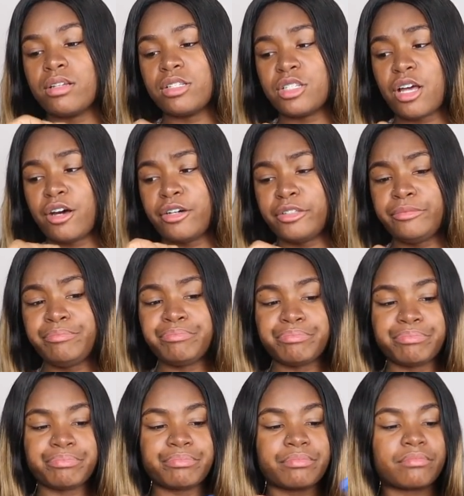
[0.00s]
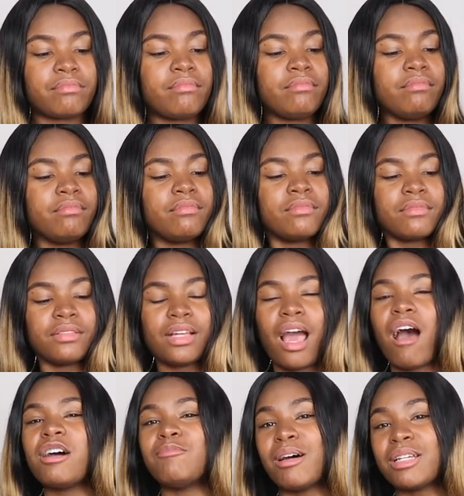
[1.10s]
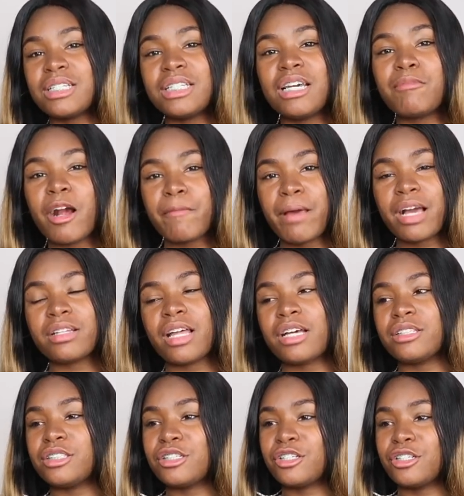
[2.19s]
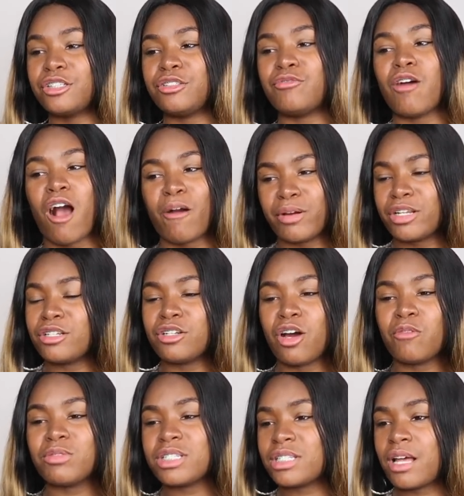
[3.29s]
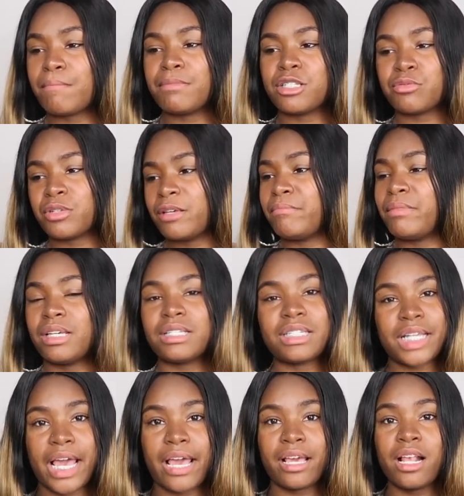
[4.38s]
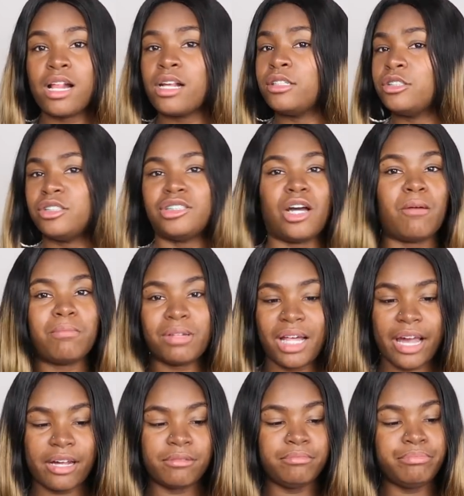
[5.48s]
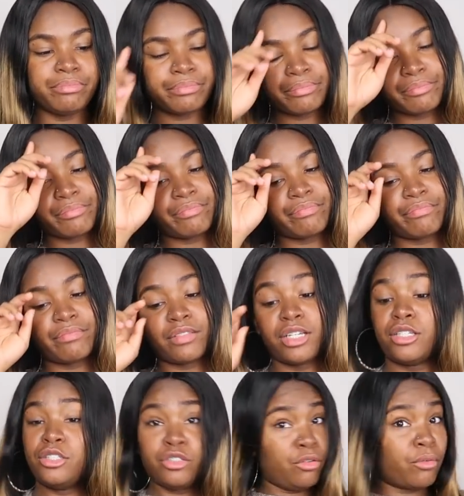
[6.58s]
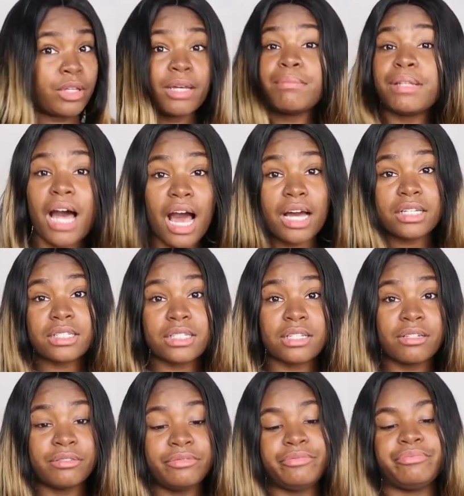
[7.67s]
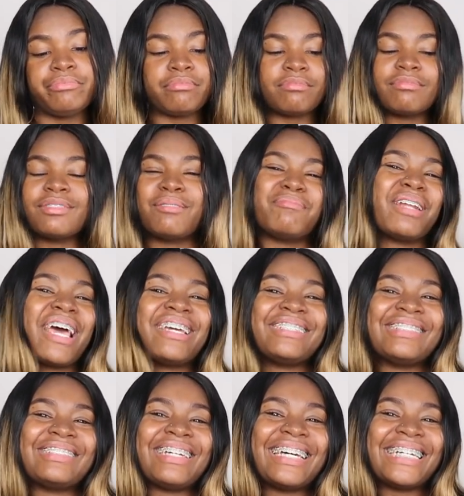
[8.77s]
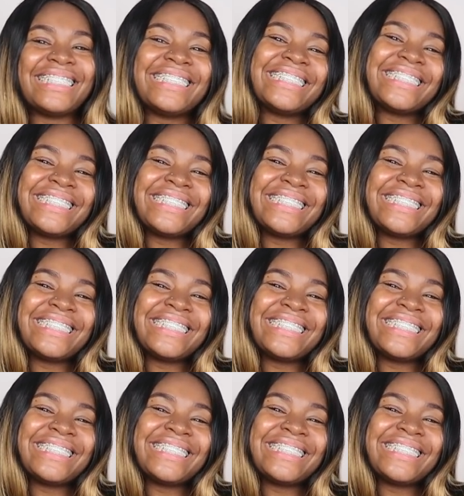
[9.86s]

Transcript: So I was about to DM her back like, look girl, you already know what's up between me and Tay. Don't play, you gonna get blocked. But I didn't do that.